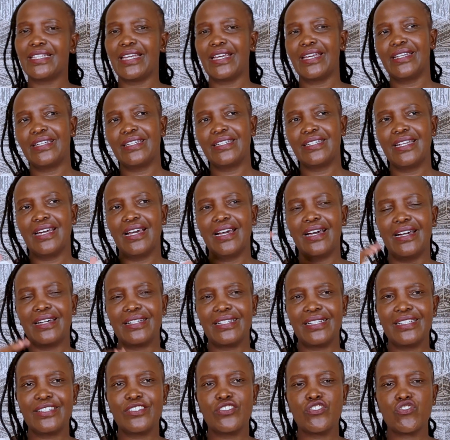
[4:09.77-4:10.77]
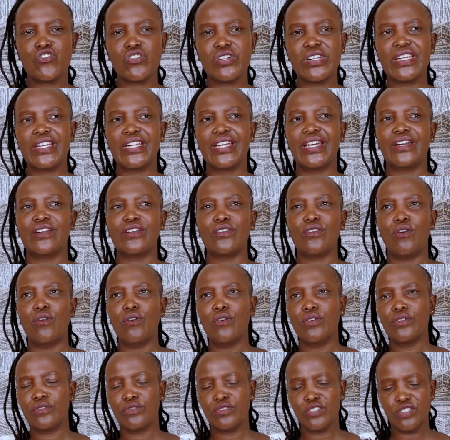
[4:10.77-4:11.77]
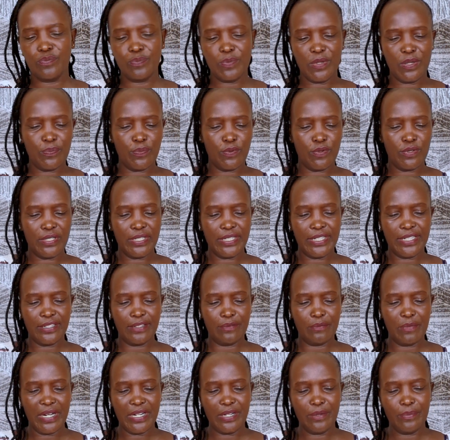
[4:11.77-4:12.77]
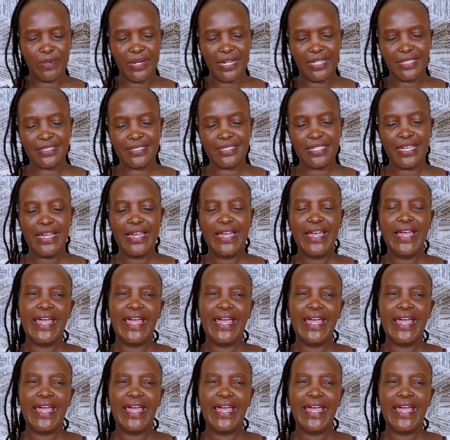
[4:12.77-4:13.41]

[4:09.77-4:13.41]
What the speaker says: and red string and all those people and moneybags,